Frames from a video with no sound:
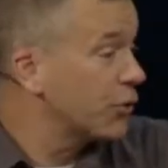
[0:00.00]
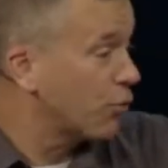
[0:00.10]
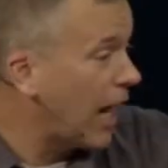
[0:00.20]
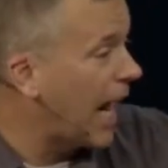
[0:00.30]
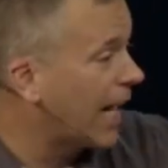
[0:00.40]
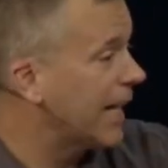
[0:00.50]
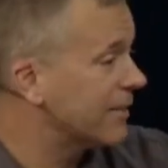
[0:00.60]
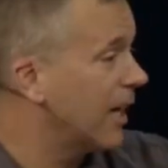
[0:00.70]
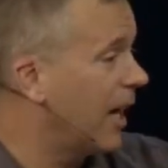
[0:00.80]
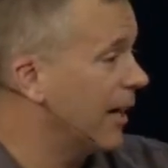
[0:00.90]
track at
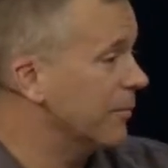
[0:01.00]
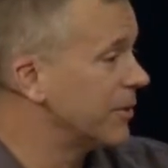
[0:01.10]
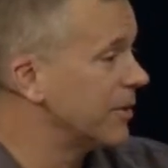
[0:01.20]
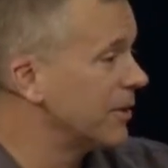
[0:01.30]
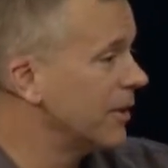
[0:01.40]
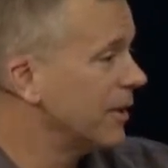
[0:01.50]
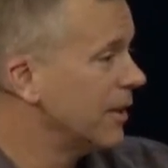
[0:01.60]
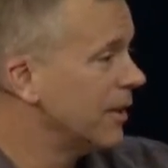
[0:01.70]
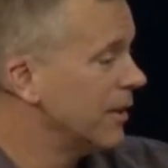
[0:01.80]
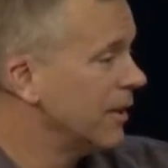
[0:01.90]
times,
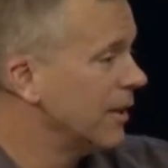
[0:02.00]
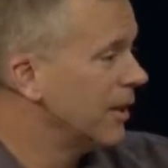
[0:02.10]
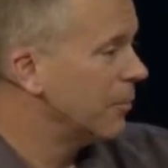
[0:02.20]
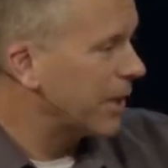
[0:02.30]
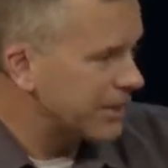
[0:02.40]
but